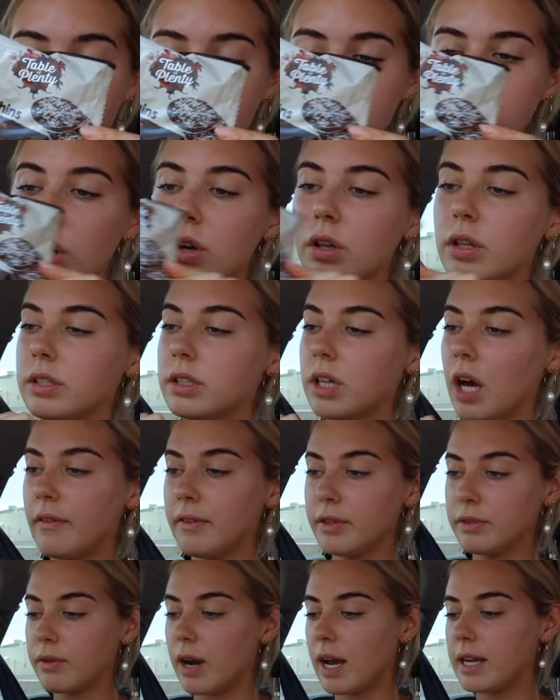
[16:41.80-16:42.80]
and chocolate
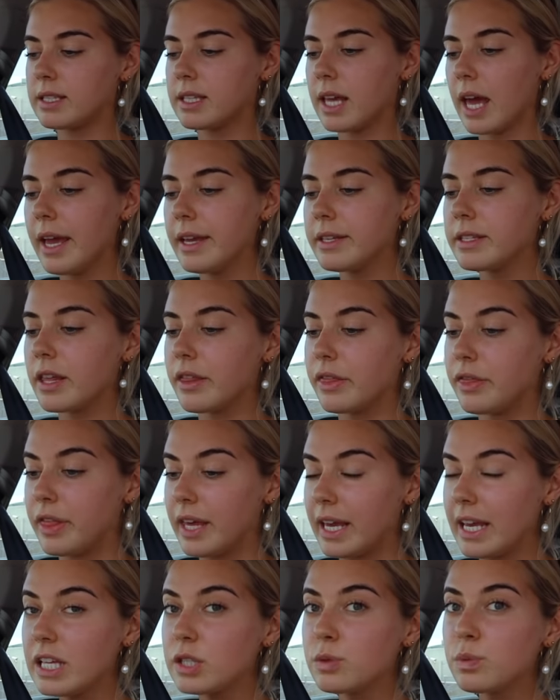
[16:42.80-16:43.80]
covered rice cakes.
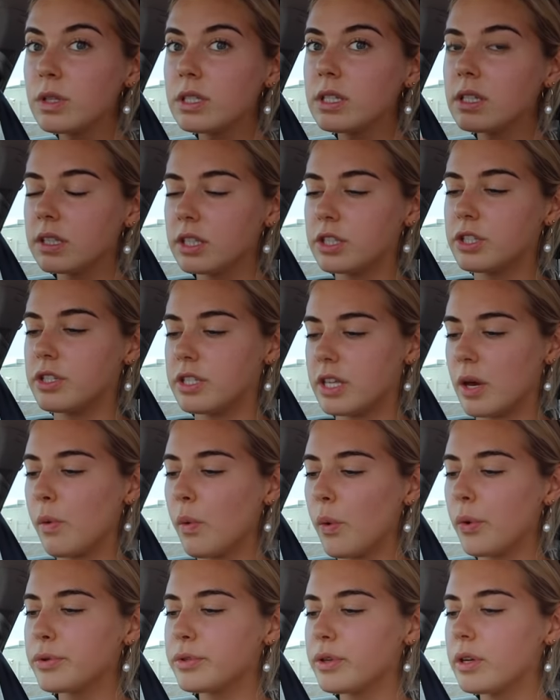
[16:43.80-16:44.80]
These were delicious. They
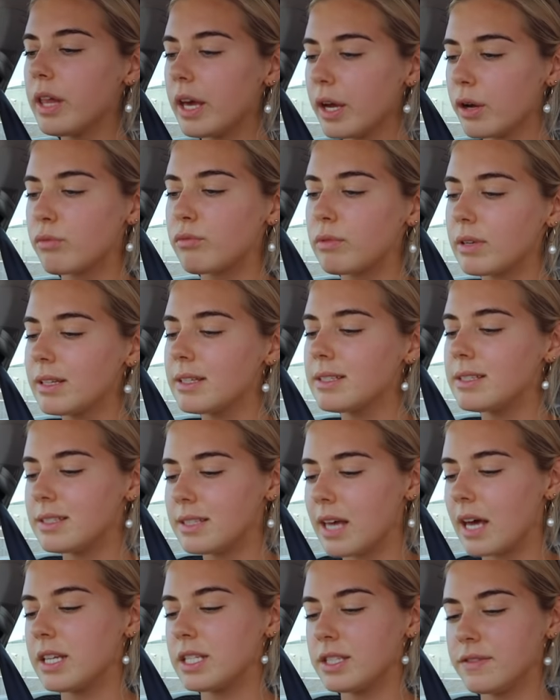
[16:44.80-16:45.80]
were also like a really
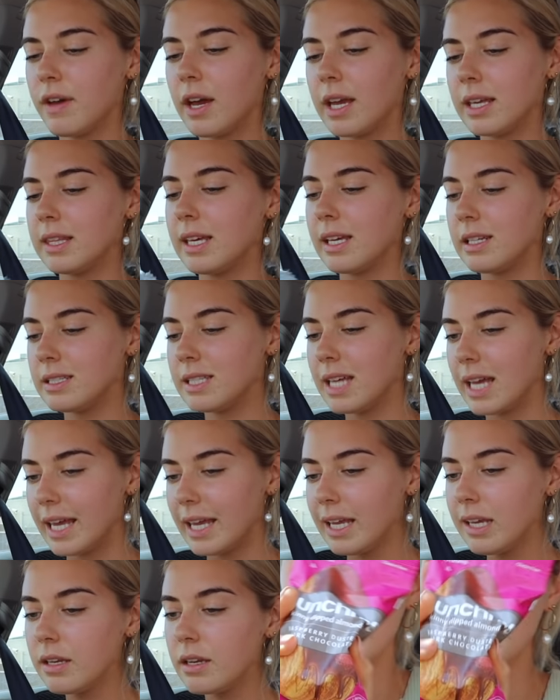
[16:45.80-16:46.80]
satisfying thing to
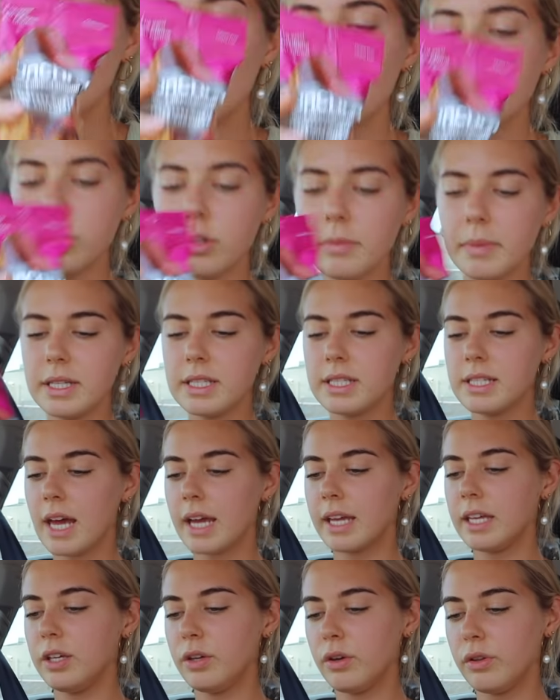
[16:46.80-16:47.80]
eat. And I've also been
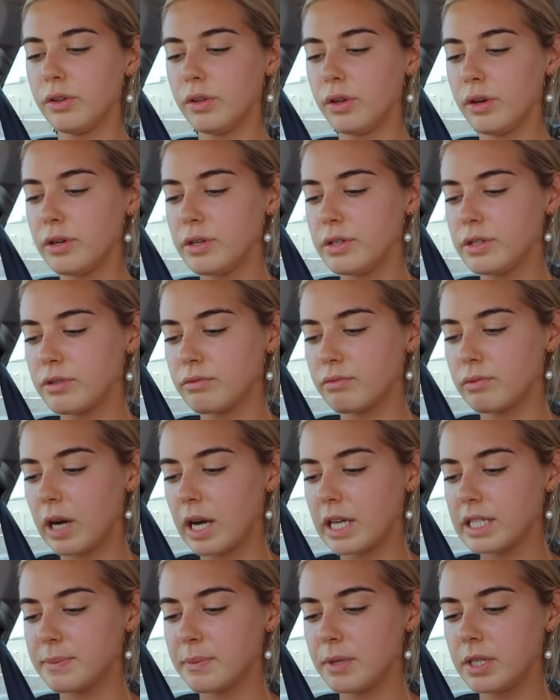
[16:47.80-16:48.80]
snacking on those
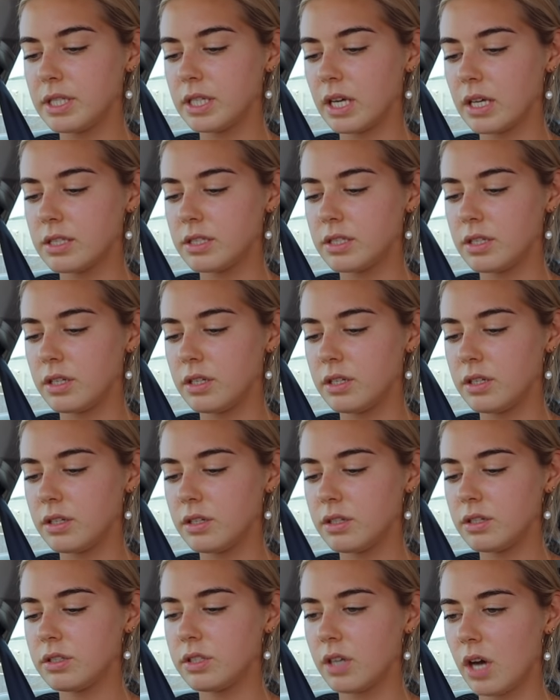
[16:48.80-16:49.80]
raspberry dusted
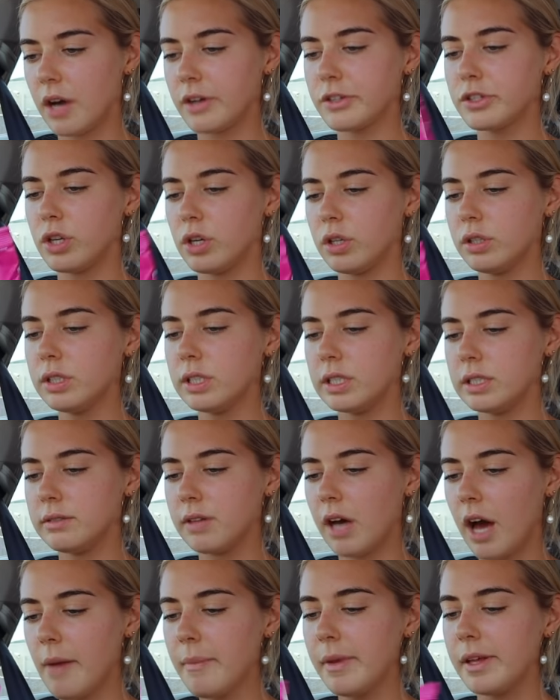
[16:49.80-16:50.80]
dark chocolate
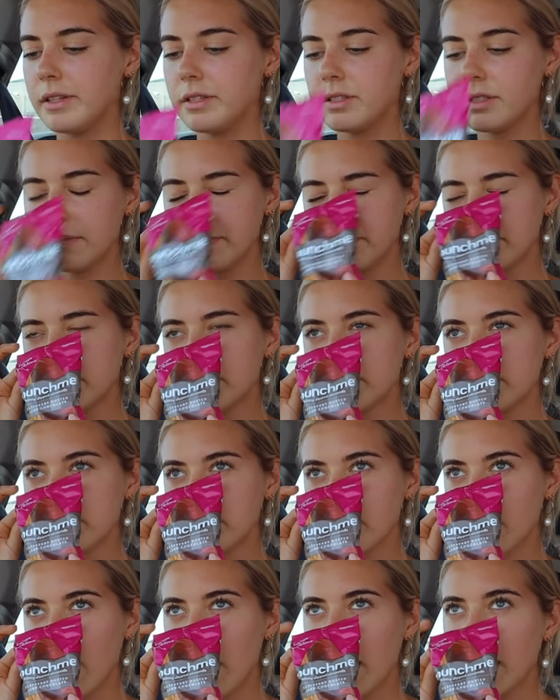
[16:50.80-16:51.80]
almonds.
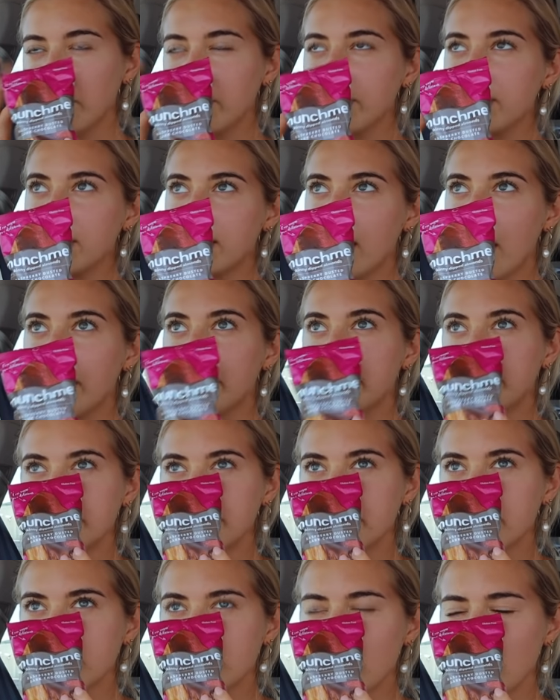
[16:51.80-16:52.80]
And I wouldn't say,
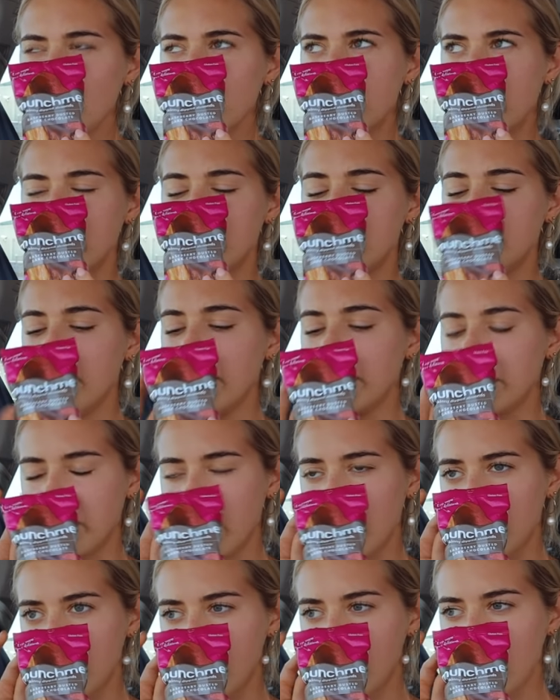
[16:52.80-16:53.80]
oh, they smell
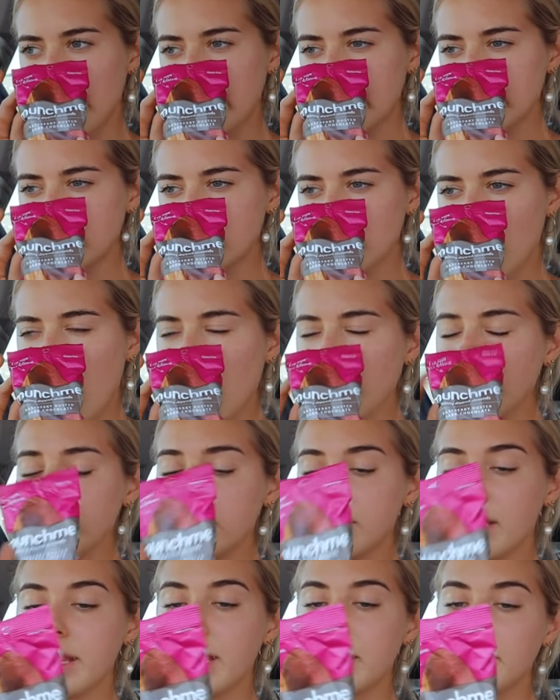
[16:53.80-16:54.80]
incredible. I
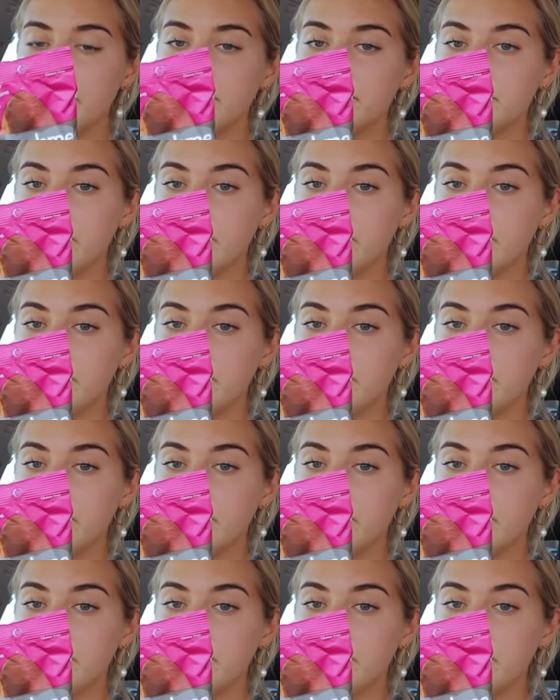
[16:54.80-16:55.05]
wouldn't say they're